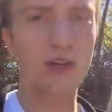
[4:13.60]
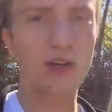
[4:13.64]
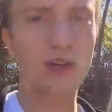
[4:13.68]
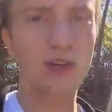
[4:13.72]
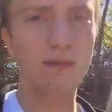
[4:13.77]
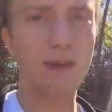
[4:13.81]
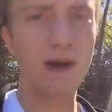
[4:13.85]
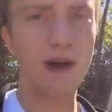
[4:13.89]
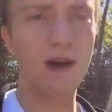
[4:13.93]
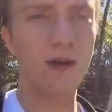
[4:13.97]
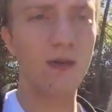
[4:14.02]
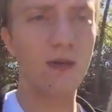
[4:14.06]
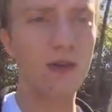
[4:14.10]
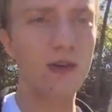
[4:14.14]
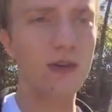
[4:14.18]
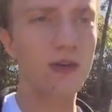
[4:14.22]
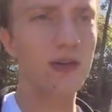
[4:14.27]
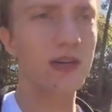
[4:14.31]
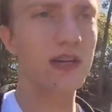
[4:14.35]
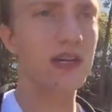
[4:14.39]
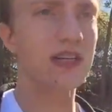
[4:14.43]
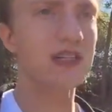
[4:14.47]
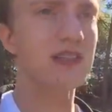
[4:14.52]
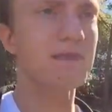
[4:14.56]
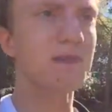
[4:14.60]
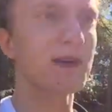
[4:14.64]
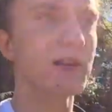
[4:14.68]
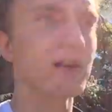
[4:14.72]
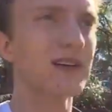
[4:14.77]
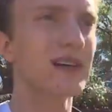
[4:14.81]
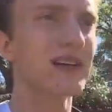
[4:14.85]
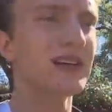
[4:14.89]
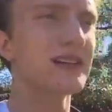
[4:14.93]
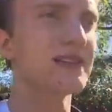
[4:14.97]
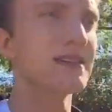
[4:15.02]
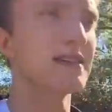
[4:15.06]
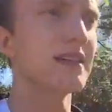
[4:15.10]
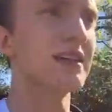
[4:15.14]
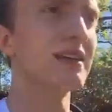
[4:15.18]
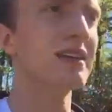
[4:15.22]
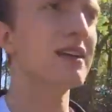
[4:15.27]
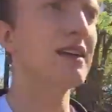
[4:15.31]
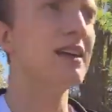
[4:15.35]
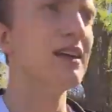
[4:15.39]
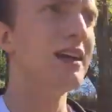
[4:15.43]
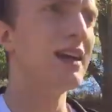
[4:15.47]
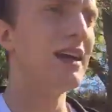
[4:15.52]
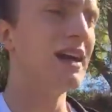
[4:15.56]
learn about or you can experience. And
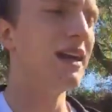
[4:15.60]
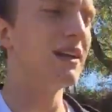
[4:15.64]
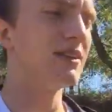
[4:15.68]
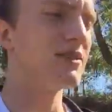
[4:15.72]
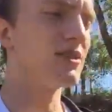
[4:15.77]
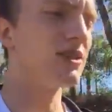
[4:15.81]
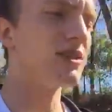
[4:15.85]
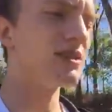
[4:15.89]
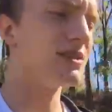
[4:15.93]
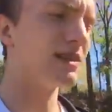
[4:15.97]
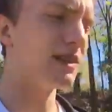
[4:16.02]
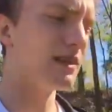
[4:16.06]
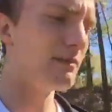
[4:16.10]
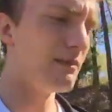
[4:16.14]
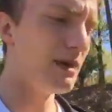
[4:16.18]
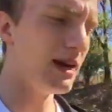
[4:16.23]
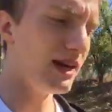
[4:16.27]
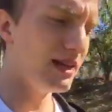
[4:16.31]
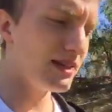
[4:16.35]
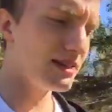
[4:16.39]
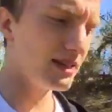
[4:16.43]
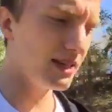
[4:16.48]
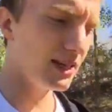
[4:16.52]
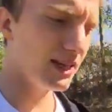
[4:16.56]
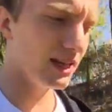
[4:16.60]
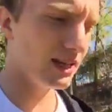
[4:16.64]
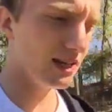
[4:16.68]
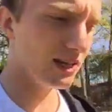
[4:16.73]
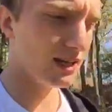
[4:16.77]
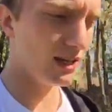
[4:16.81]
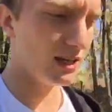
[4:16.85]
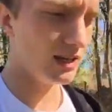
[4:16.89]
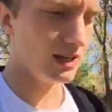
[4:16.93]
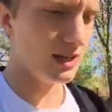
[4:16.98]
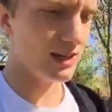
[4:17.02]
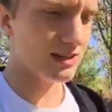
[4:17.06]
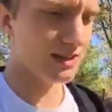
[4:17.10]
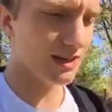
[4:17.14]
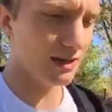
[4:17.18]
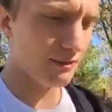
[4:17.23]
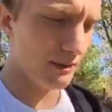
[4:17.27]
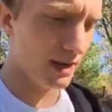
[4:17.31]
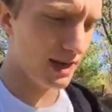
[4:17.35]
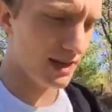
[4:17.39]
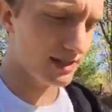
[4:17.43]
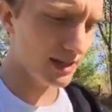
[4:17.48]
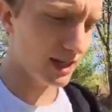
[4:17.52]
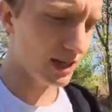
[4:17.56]
it's just an
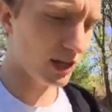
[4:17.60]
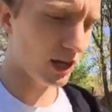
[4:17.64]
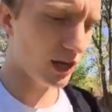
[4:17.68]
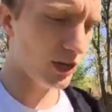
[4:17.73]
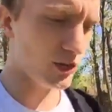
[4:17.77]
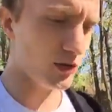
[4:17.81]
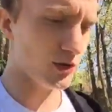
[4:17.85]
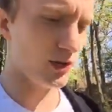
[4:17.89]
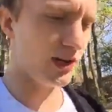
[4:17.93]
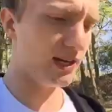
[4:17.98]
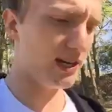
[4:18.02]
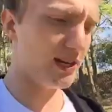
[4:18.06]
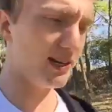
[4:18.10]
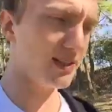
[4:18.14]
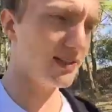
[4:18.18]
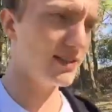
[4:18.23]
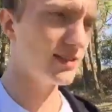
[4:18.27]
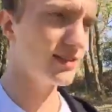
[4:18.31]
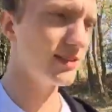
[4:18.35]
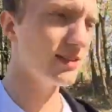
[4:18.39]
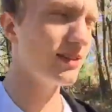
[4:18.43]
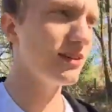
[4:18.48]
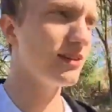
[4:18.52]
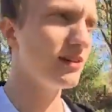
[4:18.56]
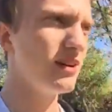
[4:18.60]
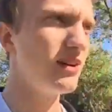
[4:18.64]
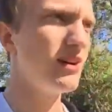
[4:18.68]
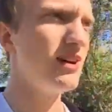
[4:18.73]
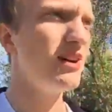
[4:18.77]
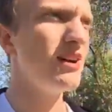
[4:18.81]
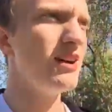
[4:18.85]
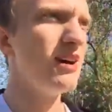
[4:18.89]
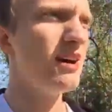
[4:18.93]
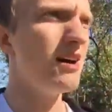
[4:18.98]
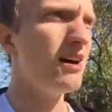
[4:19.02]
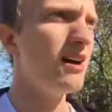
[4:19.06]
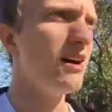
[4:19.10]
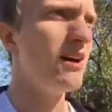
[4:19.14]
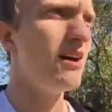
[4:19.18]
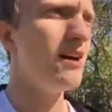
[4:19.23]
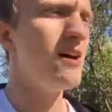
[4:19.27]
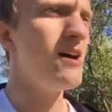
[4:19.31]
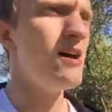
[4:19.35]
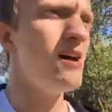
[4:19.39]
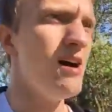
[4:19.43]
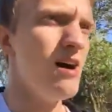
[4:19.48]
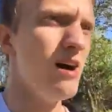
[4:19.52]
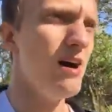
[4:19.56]
amazing country. And it's
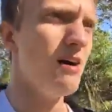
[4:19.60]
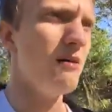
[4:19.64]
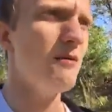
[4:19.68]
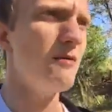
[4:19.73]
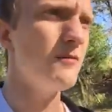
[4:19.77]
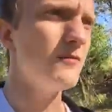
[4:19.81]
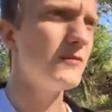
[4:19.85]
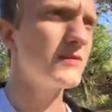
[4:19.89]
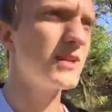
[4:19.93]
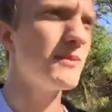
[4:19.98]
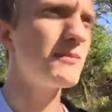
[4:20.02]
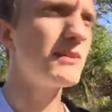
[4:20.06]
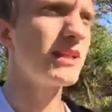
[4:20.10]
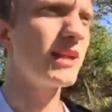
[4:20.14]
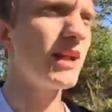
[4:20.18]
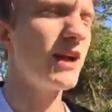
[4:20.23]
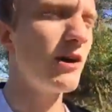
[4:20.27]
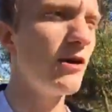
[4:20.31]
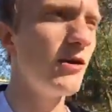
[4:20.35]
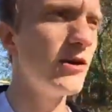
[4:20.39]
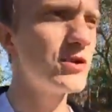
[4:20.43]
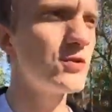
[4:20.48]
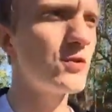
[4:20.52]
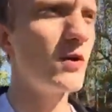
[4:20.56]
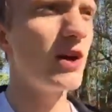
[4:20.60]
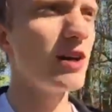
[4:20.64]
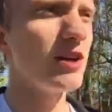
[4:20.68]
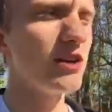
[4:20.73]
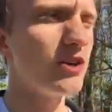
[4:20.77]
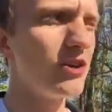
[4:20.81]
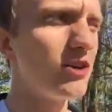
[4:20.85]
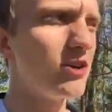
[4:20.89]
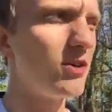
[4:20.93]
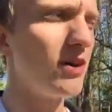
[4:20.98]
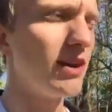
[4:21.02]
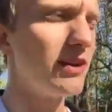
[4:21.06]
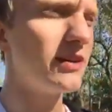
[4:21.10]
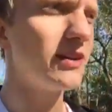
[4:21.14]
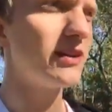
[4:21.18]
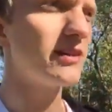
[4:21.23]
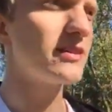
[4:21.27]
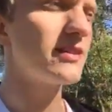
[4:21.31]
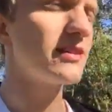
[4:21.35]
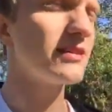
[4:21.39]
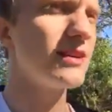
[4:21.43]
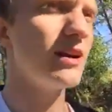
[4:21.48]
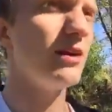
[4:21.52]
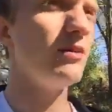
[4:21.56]
something that I always wanted to do, I
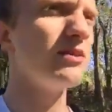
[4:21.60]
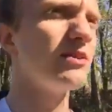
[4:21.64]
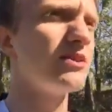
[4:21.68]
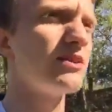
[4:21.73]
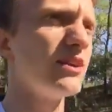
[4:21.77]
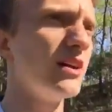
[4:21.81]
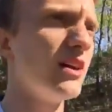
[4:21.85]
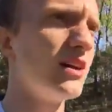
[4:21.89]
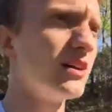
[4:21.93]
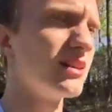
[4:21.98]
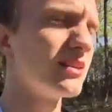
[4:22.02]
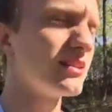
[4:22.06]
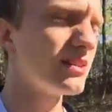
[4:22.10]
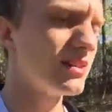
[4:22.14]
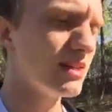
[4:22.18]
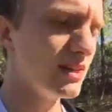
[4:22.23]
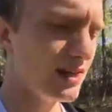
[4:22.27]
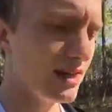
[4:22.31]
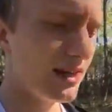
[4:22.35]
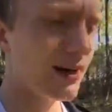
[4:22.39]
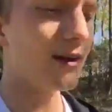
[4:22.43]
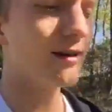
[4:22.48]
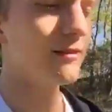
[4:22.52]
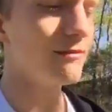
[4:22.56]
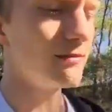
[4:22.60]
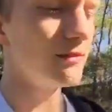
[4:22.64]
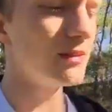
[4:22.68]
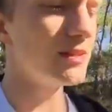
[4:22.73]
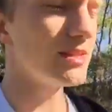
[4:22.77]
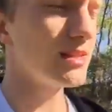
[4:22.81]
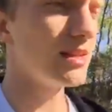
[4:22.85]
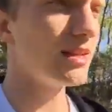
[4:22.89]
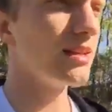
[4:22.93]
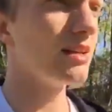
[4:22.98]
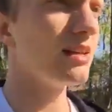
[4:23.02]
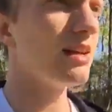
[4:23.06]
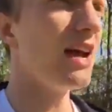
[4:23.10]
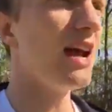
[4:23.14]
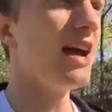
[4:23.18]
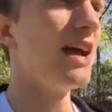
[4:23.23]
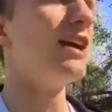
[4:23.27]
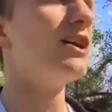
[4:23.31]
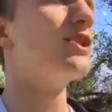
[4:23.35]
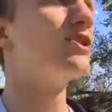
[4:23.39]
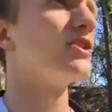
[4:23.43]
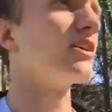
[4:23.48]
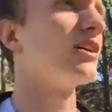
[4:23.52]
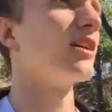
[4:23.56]
think, since I was young, is to get out and visit
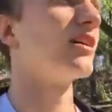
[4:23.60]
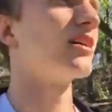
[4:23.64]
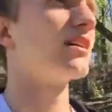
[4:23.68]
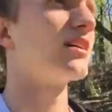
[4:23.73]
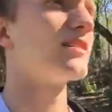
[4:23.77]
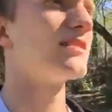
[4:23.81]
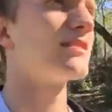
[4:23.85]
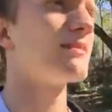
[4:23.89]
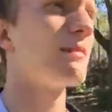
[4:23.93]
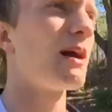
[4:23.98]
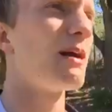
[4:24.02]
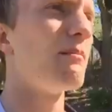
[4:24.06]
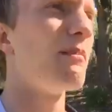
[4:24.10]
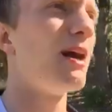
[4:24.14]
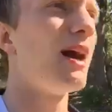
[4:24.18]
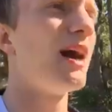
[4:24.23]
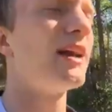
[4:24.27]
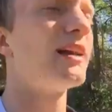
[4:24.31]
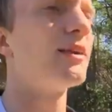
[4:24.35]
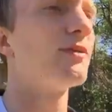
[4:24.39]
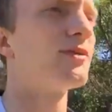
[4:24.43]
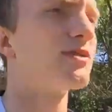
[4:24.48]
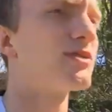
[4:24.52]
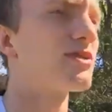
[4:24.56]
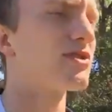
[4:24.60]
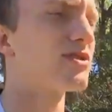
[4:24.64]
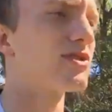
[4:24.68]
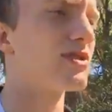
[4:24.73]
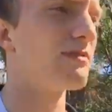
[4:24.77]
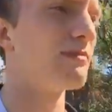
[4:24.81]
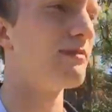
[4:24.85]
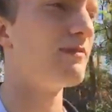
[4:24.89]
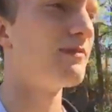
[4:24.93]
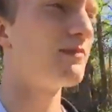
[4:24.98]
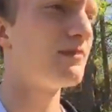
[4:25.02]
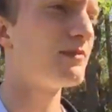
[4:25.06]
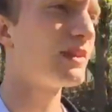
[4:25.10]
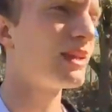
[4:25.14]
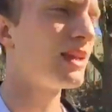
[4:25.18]
Asia. Because in my mind, it was just some